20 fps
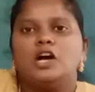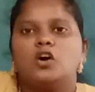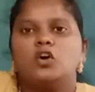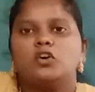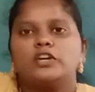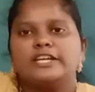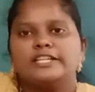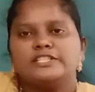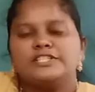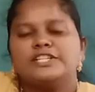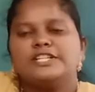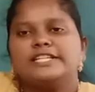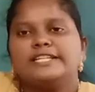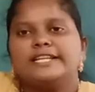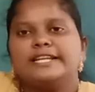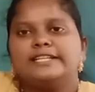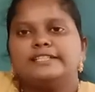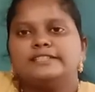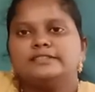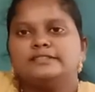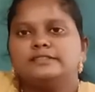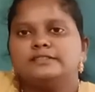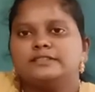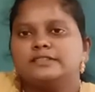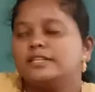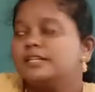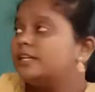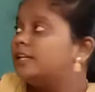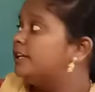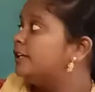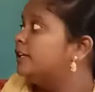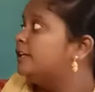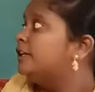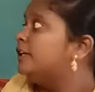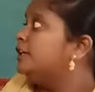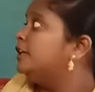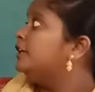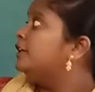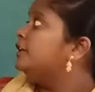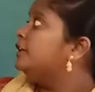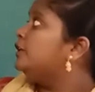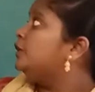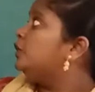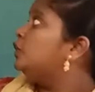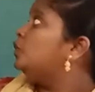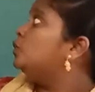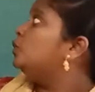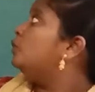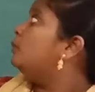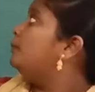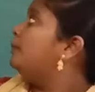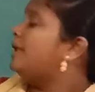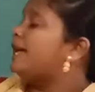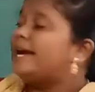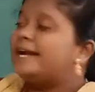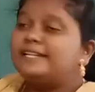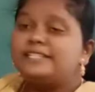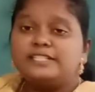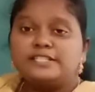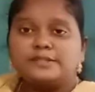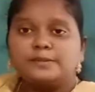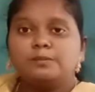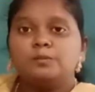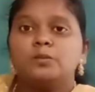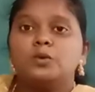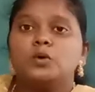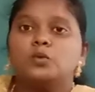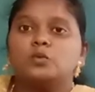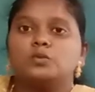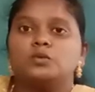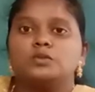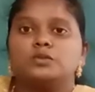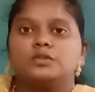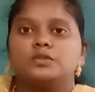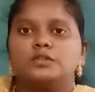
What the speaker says: Okay, children, do plants move?